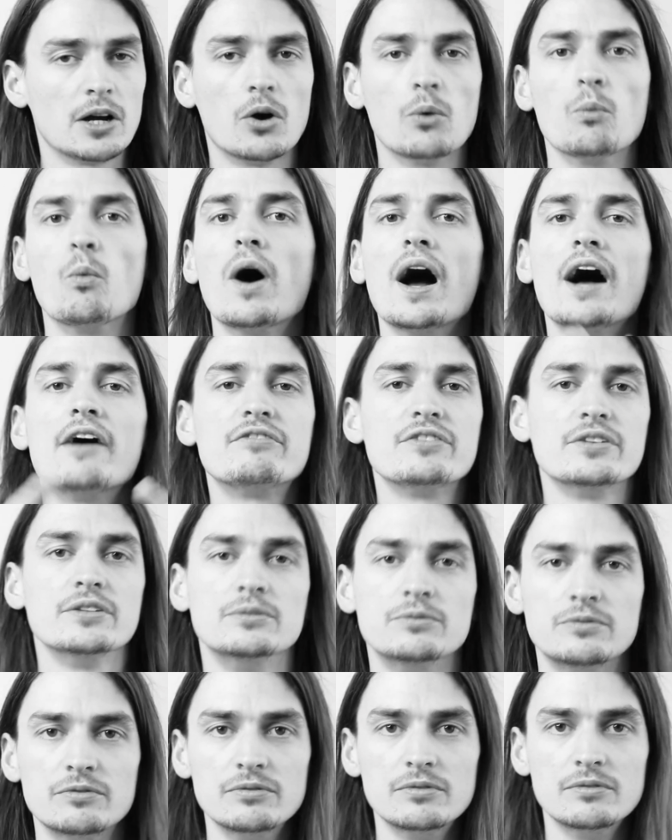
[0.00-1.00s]
or
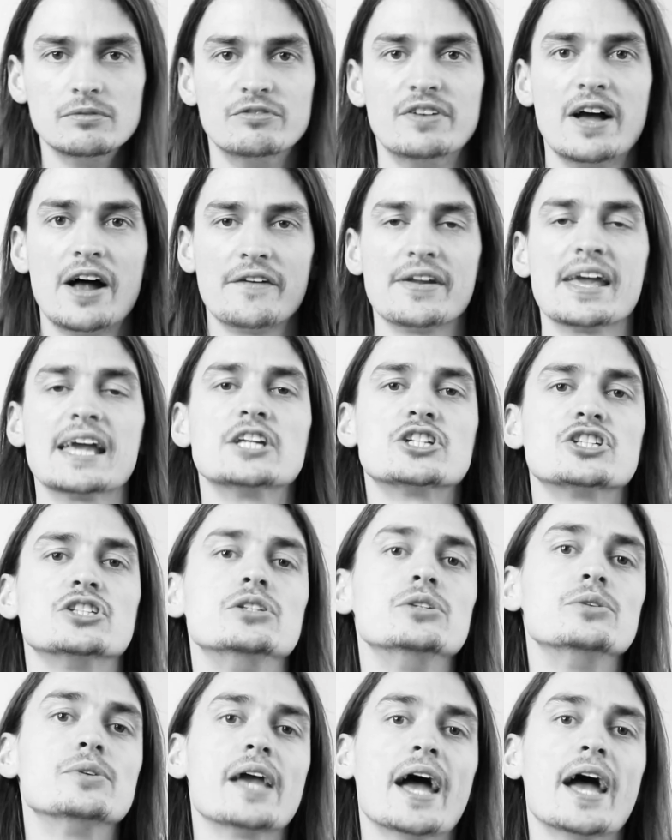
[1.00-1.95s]
whatever variation you